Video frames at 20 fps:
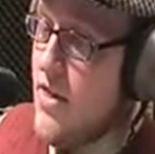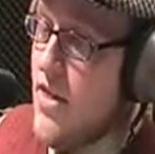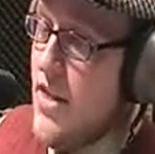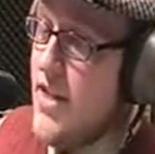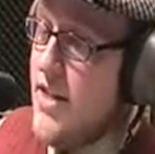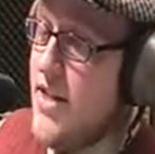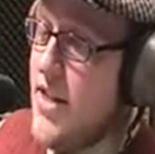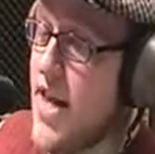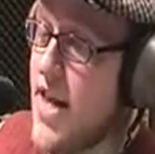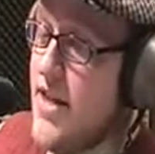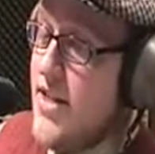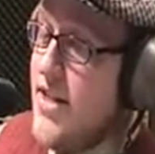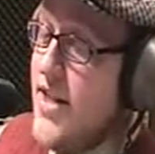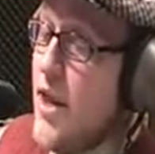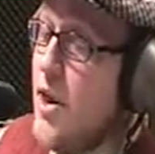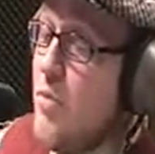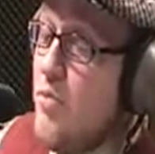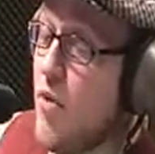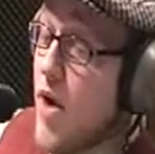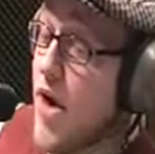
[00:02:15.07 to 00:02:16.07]
They
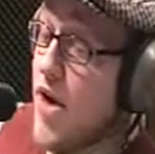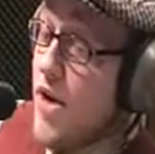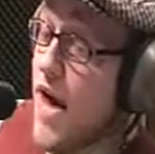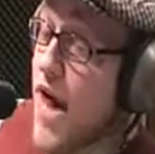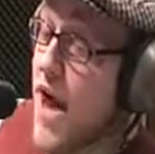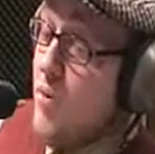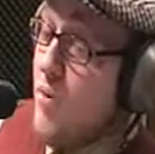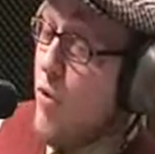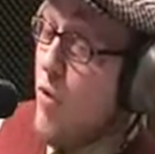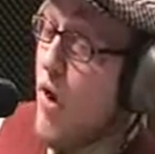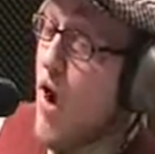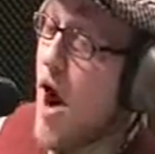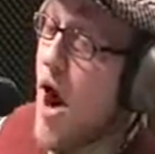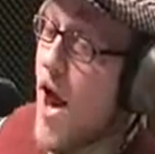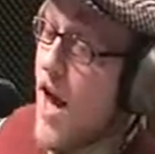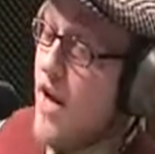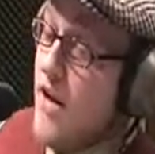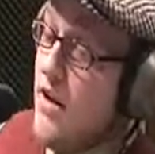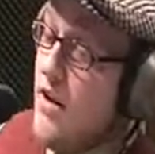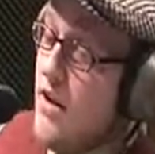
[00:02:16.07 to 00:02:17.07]
celebrate gay
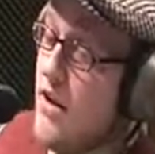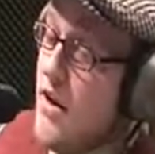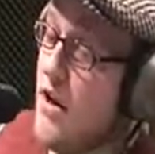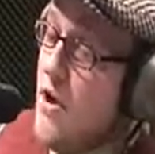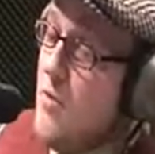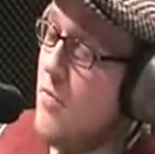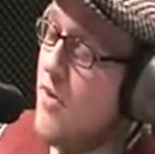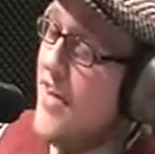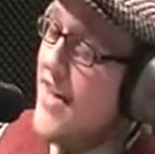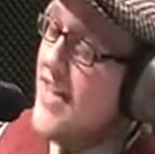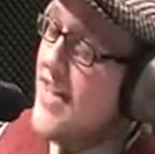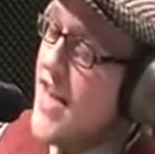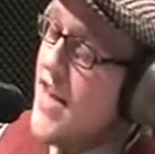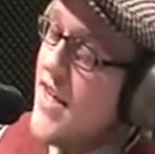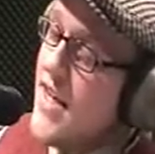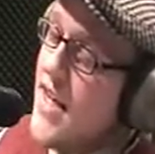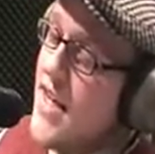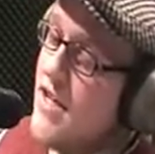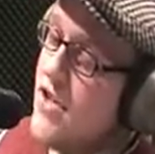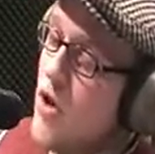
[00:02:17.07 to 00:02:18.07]
pride, but they
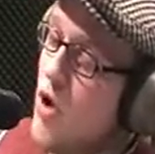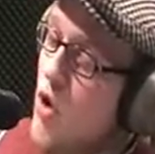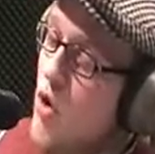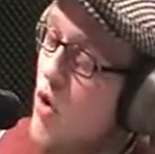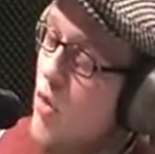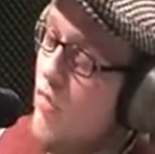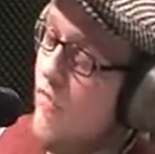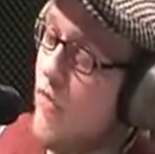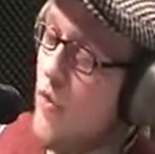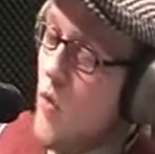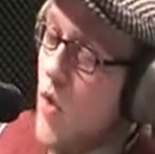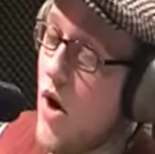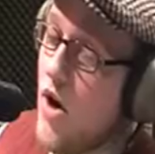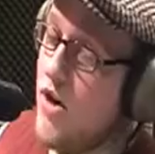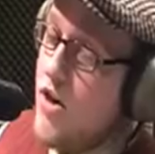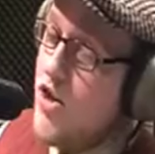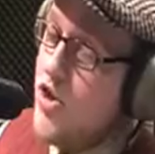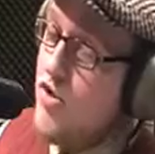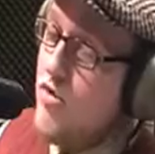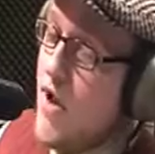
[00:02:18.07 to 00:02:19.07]
send kids home for
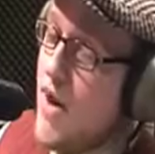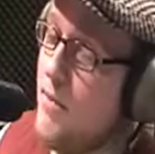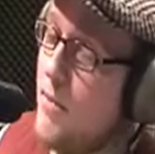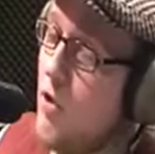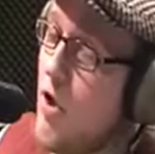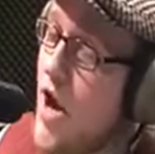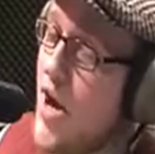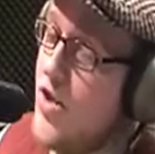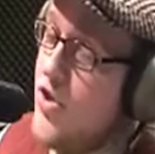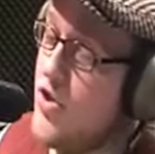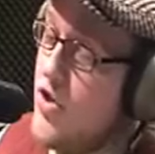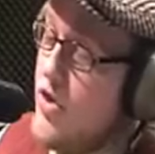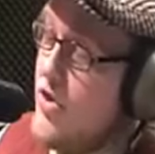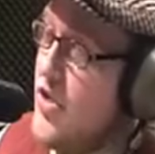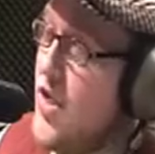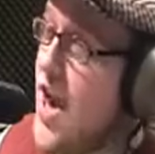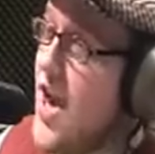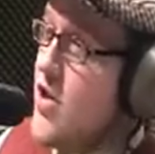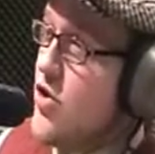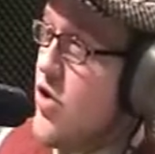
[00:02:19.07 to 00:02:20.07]
wearing straight pride
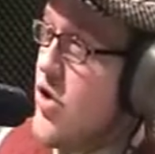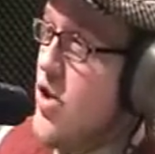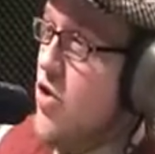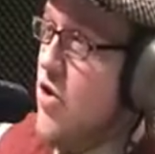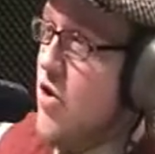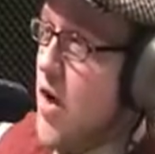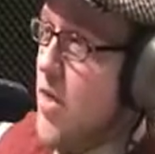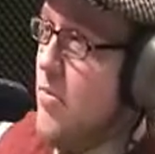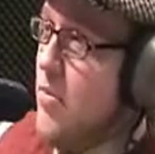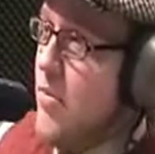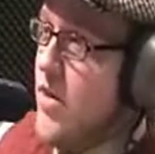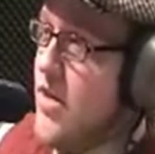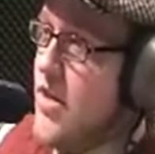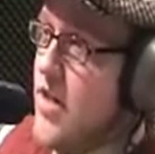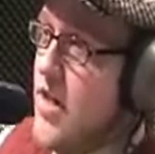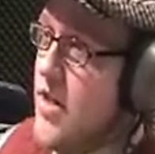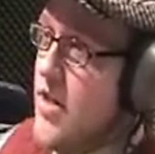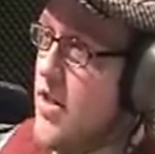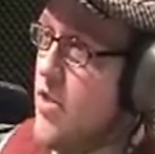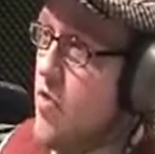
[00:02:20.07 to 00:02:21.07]
shirts. And I actually know a couple of
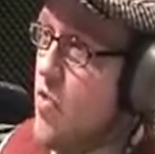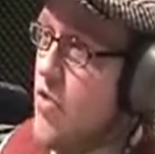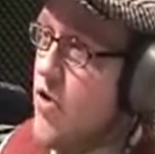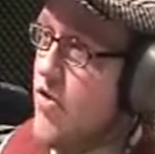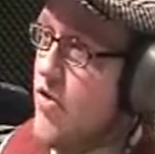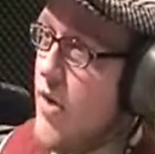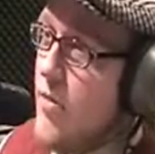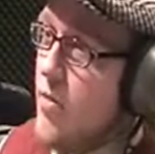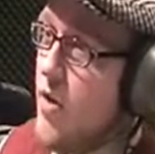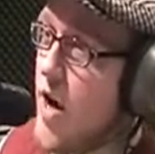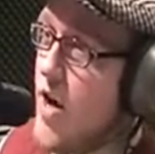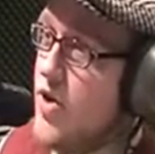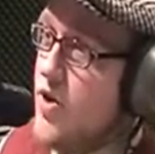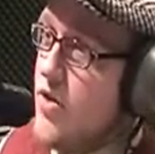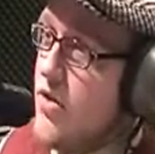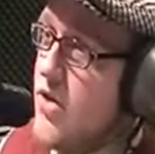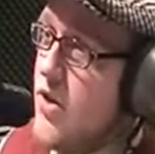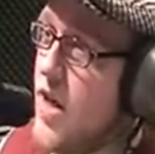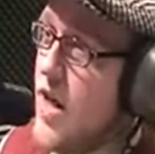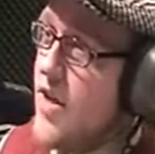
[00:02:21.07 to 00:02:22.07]
these kids that wore straight pride
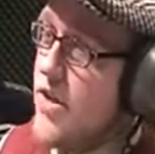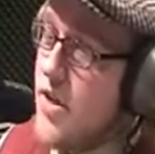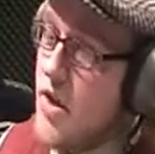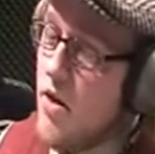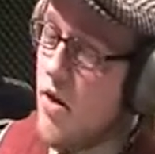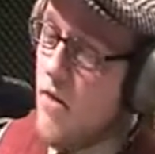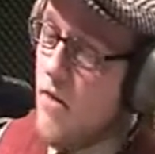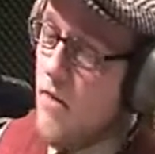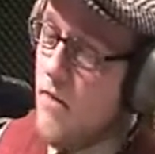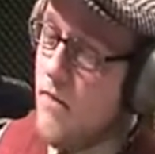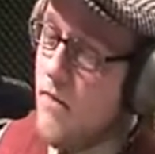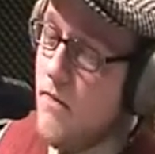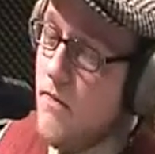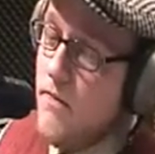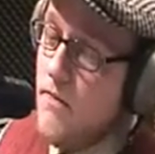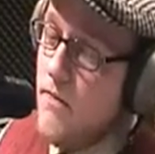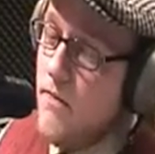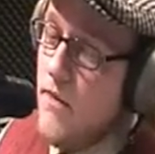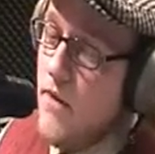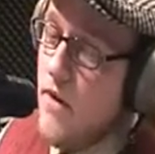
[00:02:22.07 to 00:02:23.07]
shirts and got sent home.
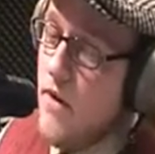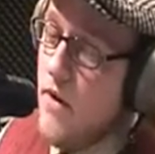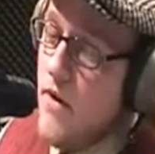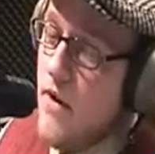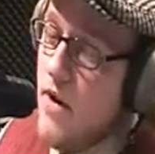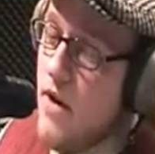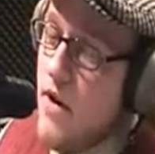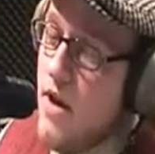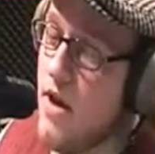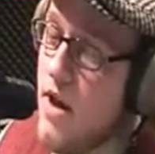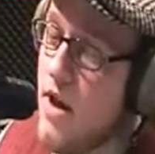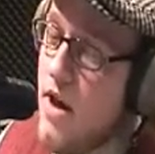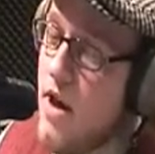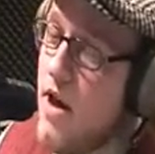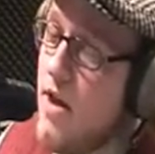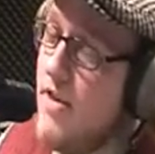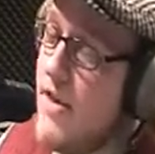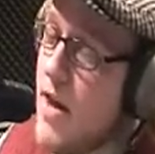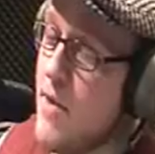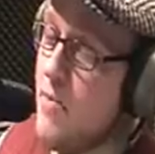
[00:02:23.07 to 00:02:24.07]

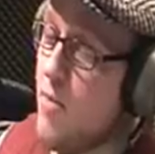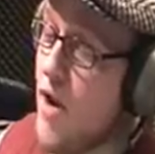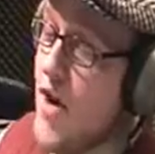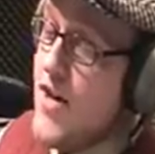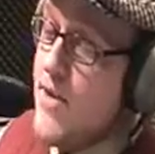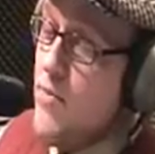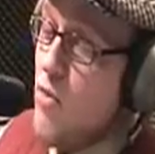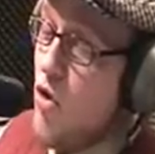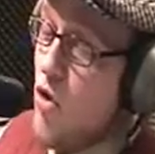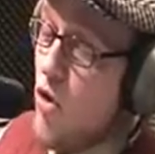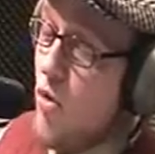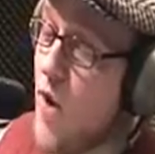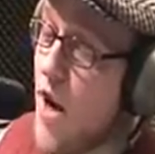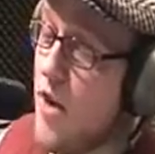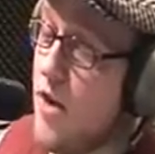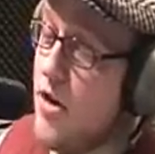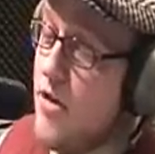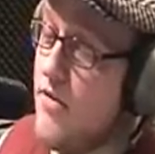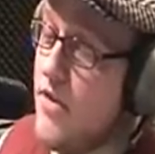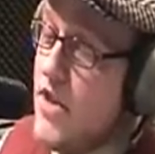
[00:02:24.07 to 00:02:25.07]
They embrace moral
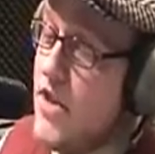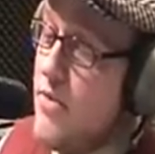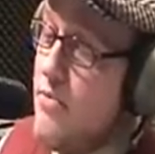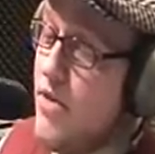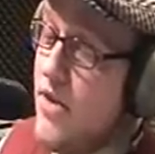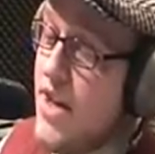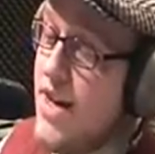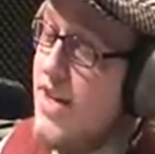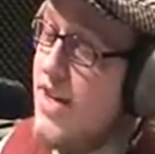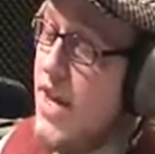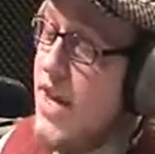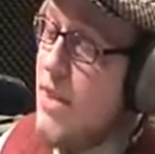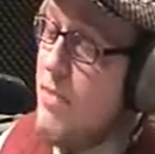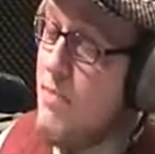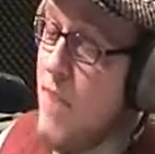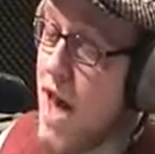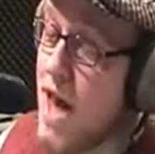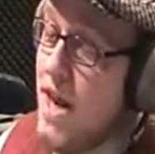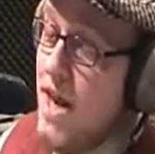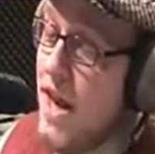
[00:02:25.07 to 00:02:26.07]
relativism, but they say
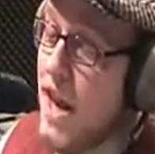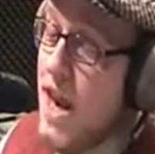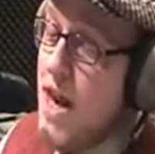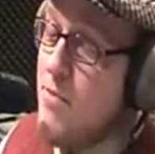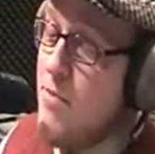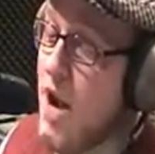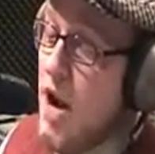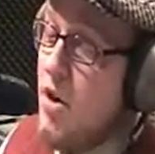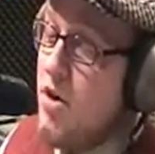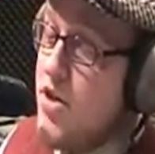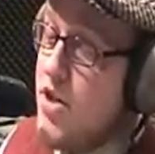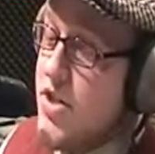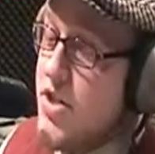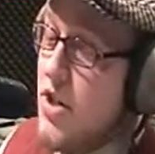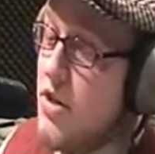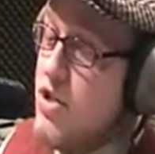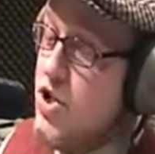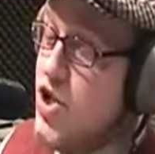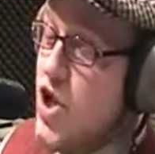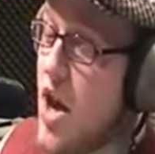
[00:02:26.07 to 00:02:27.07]
that banning gay marriage
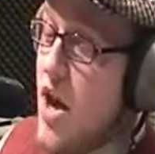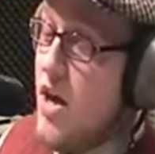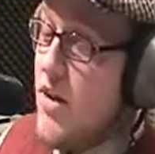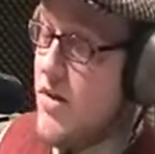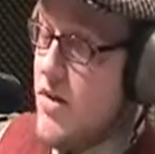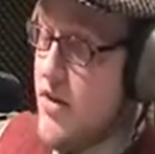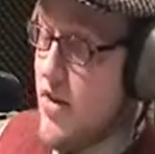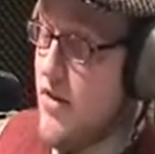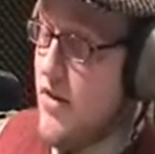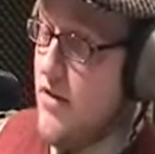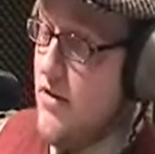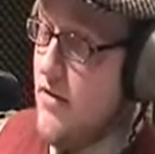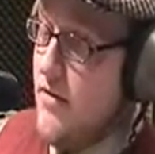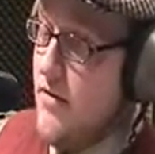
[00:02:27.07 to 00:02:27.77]
is unjust.